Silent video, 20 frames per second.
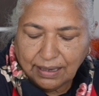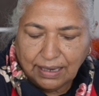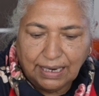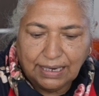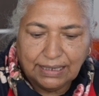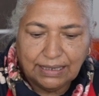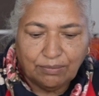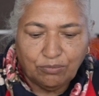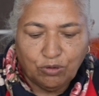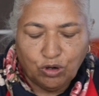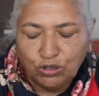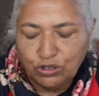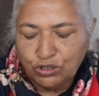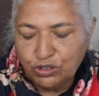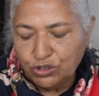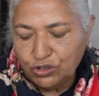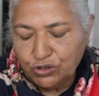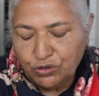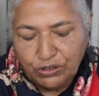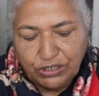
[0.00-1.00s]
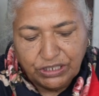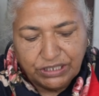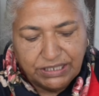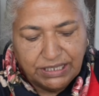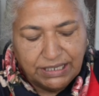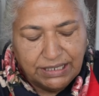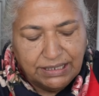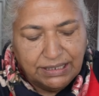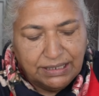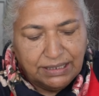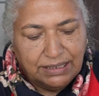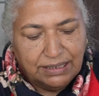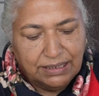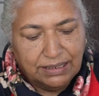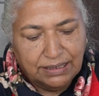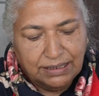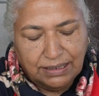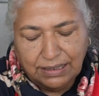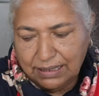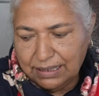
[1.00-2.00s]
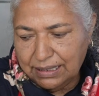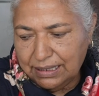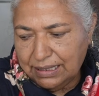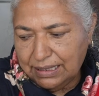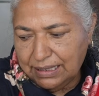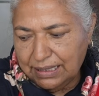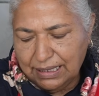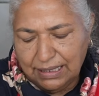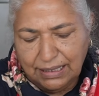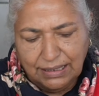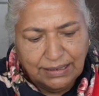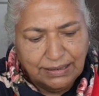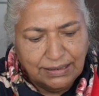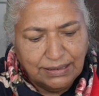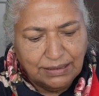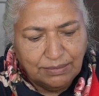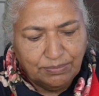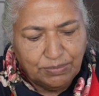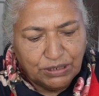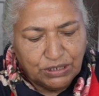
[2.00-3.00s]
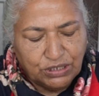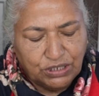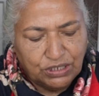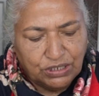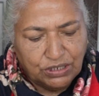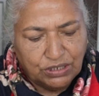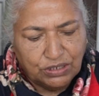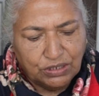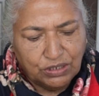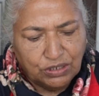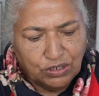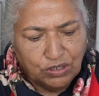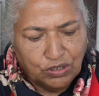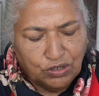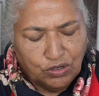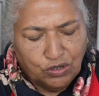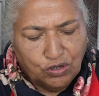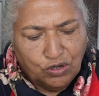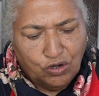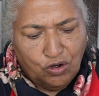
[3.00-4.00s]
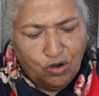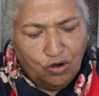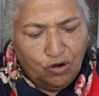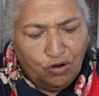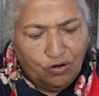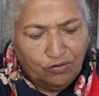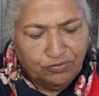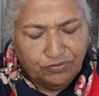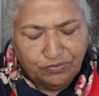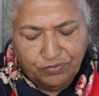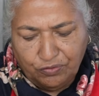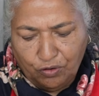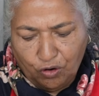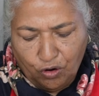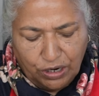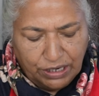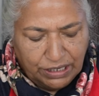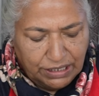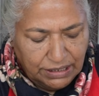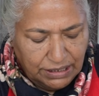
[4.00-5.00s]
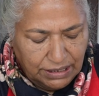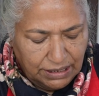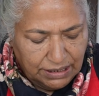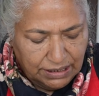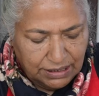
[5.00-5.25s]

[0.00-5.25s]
And I'm also going to take a little bit of oil